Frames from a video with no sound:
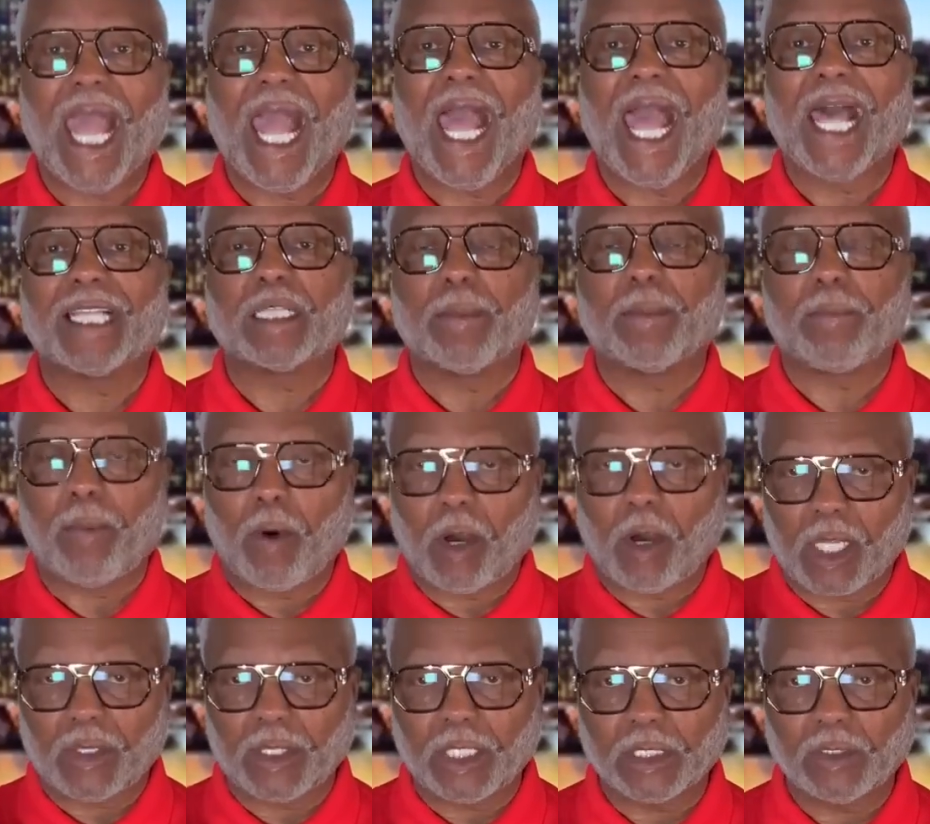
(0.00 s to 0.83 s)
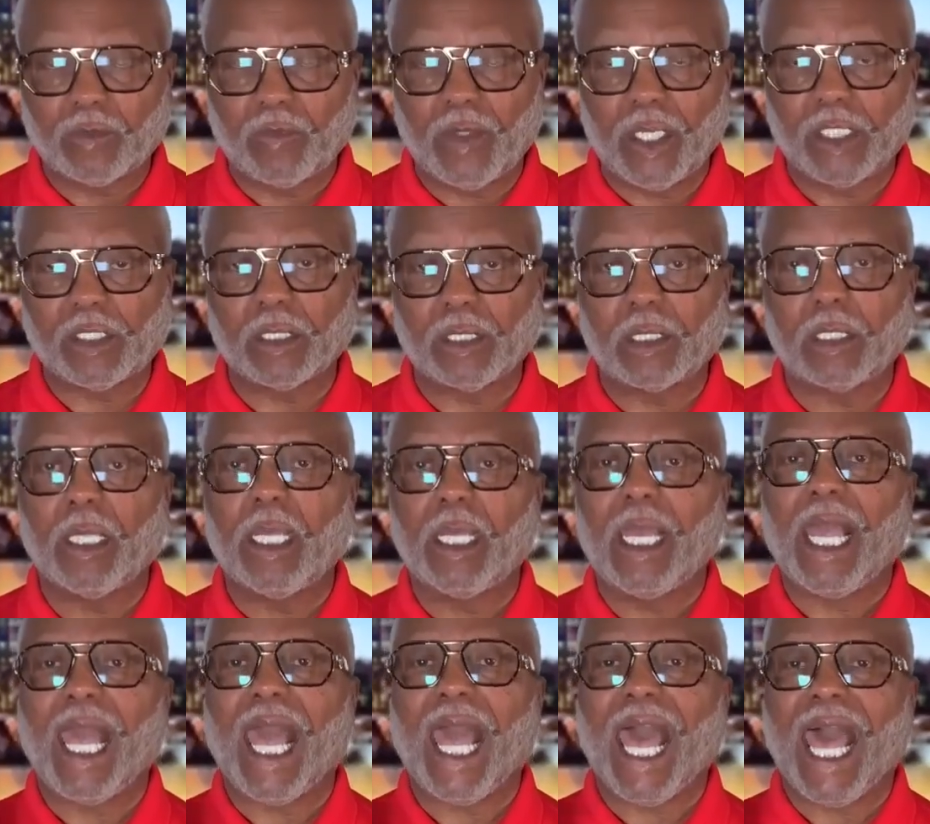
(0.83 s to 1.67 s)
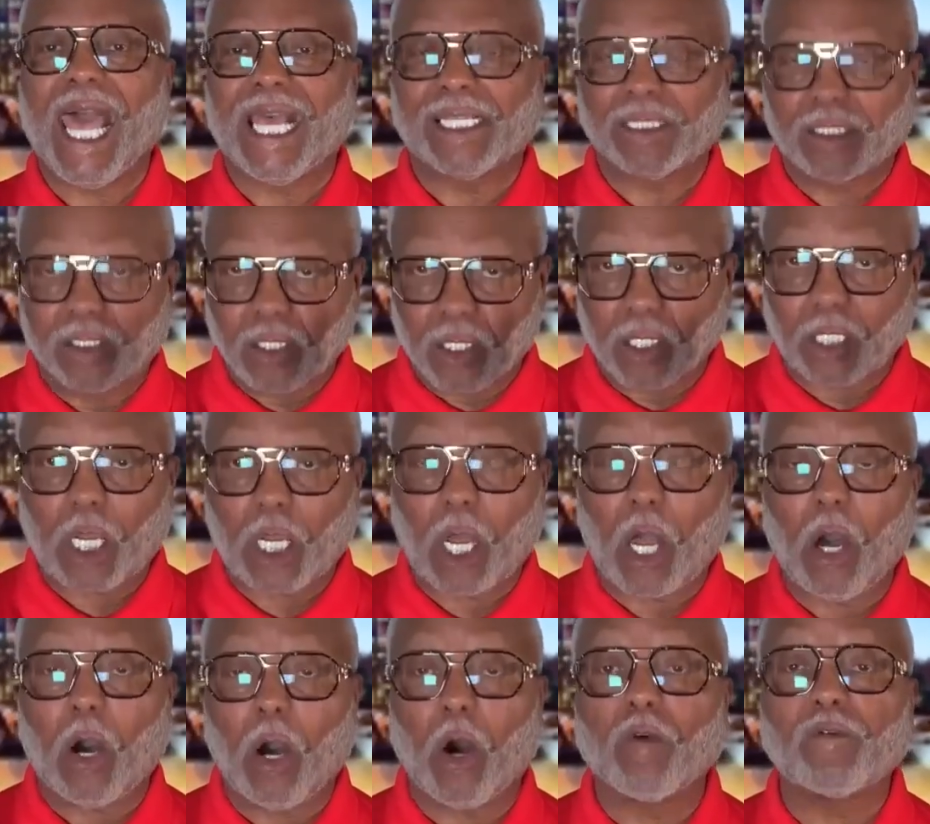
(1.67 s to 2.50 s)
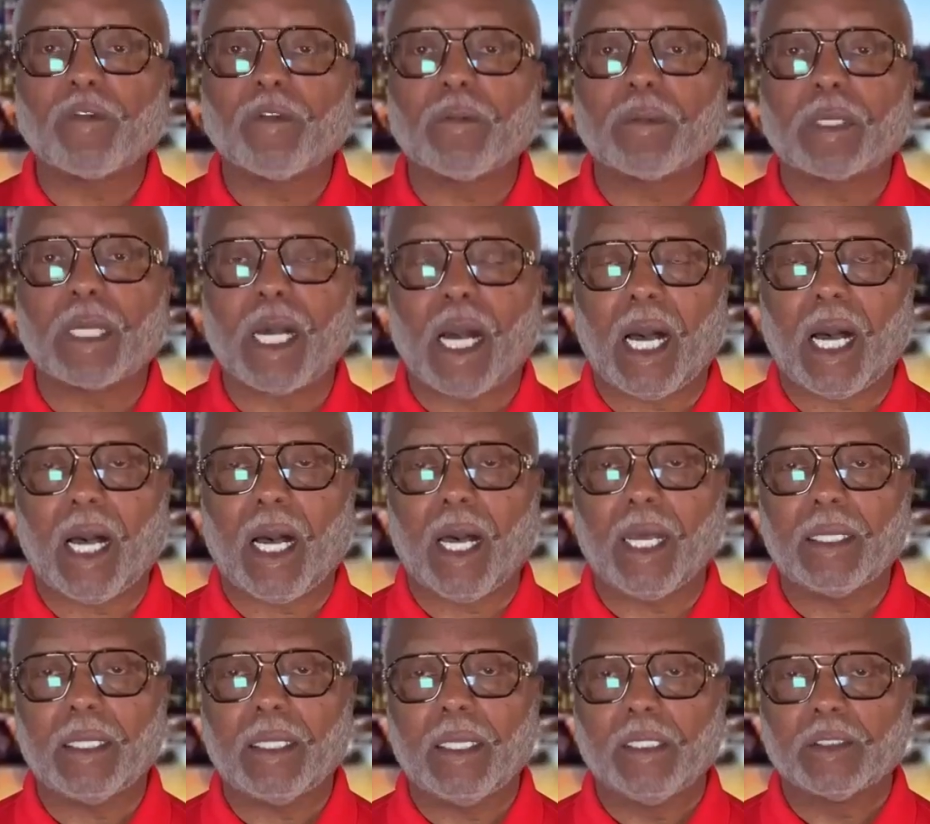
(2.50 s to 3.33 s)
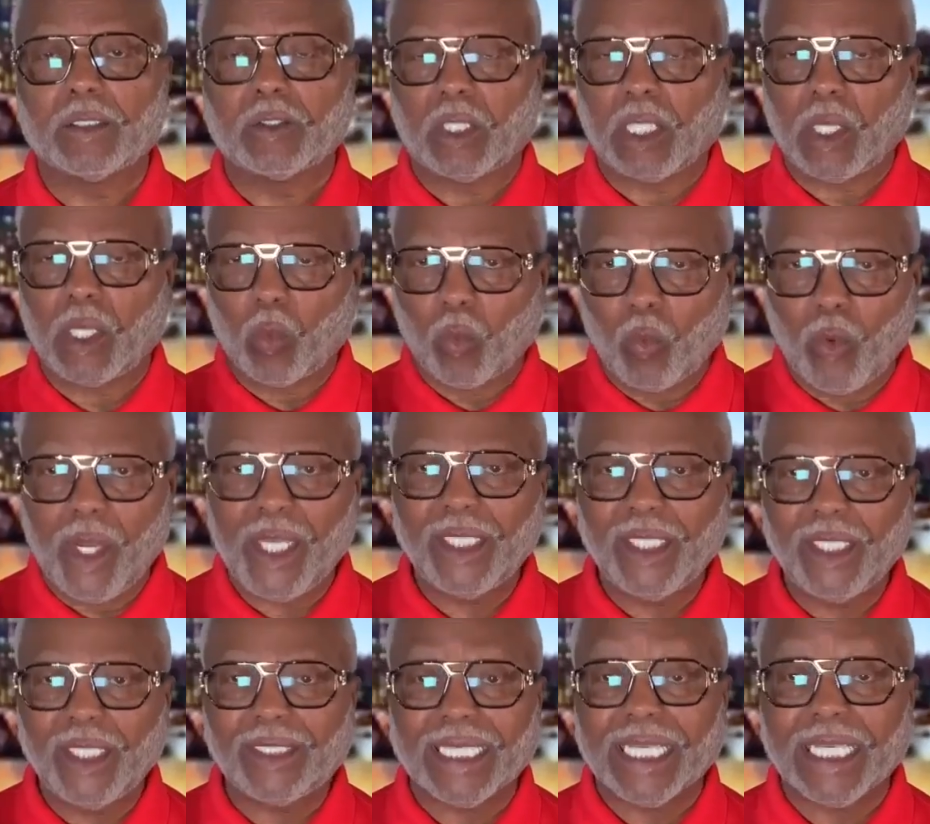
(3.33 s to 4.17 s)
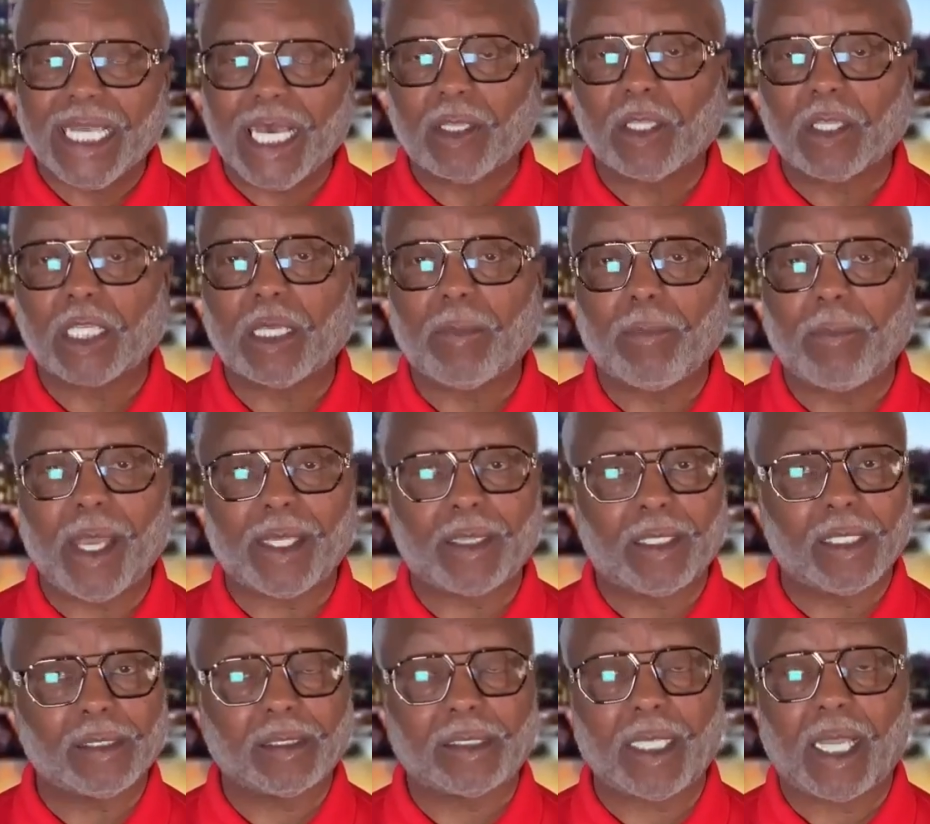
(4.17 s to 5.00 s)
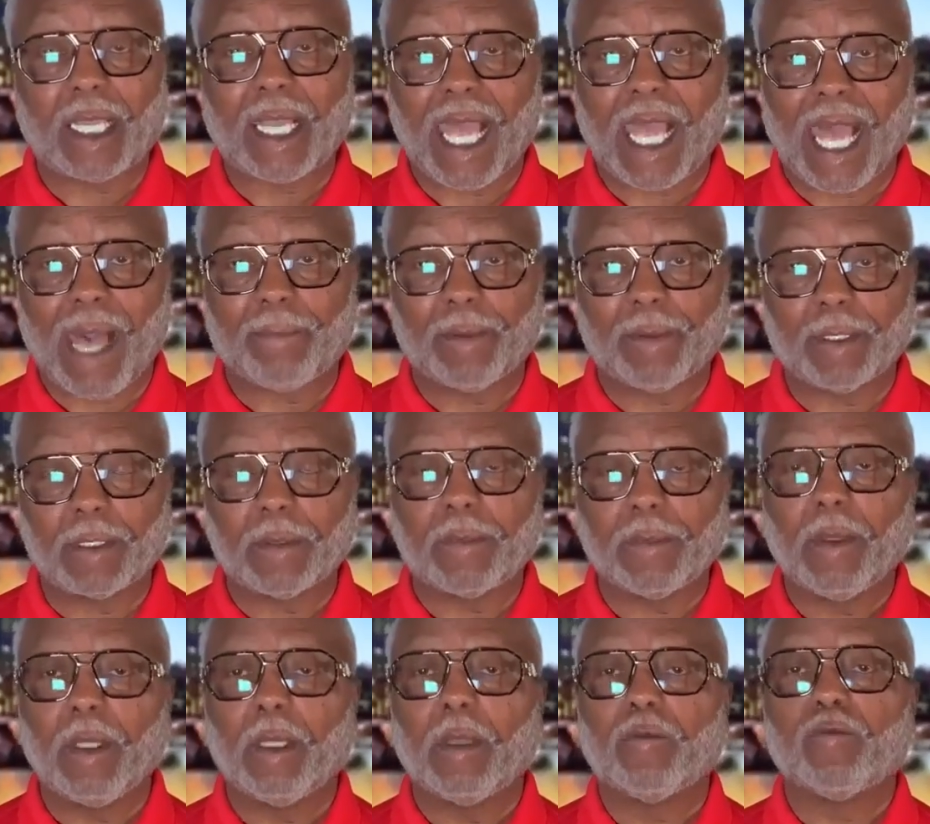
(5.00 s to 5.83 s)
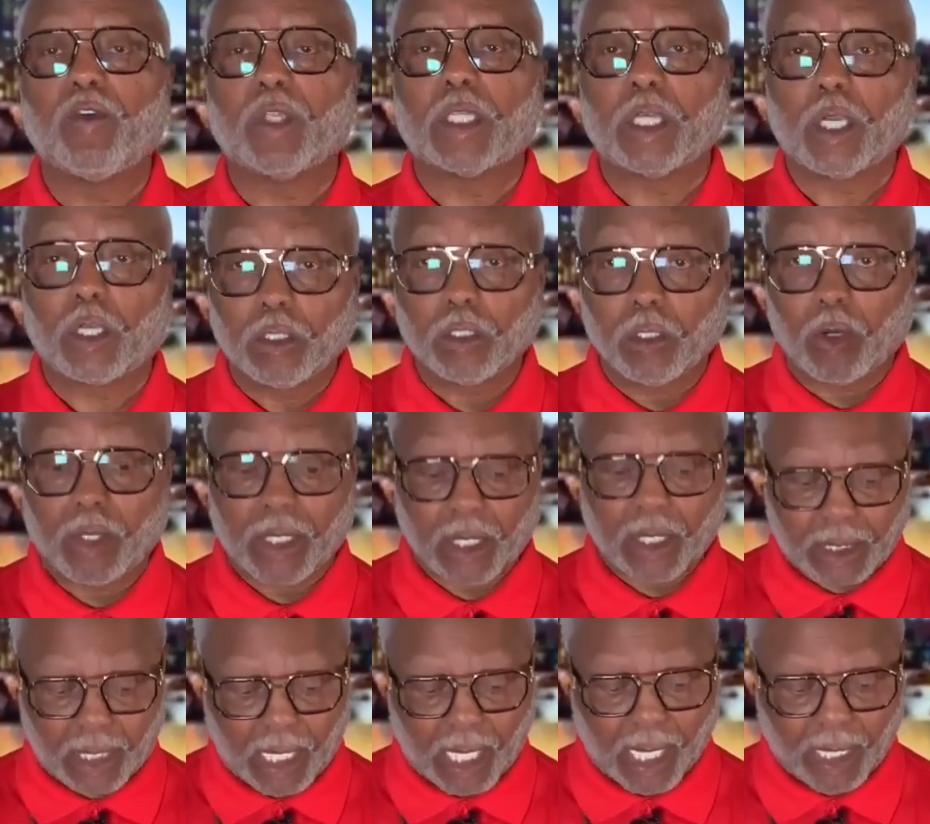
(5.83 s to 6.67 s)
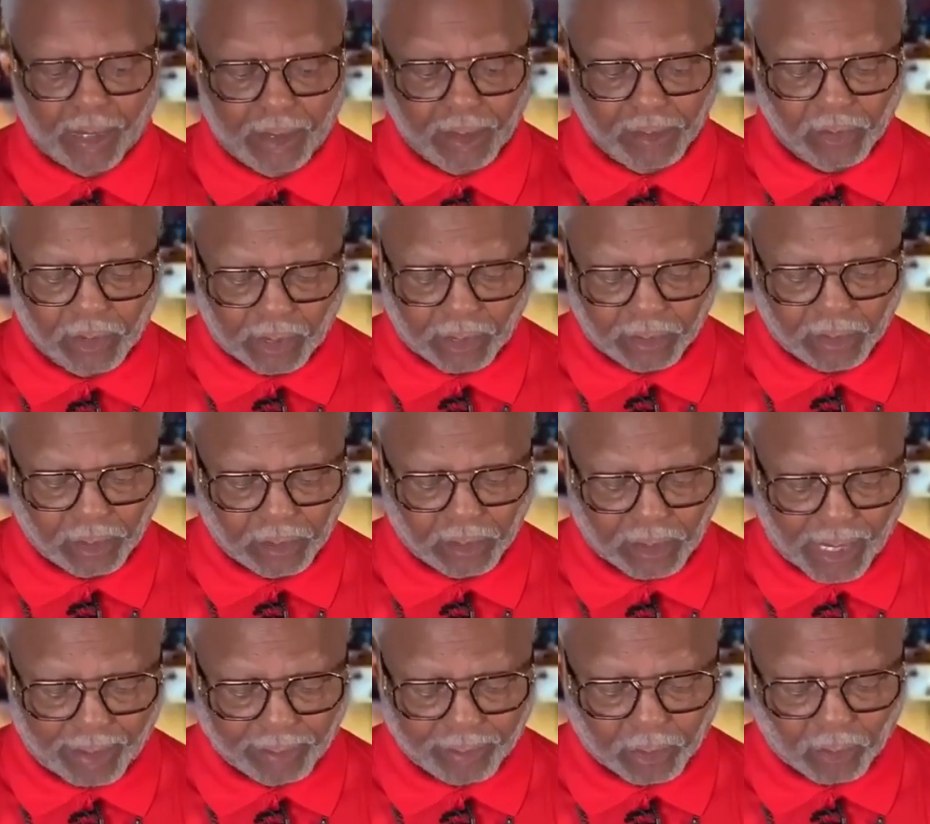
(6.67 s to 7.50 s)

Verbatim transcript: as a part of this vision as they're called from God so that we together can make this thing happen for the glory of God in Jesus name.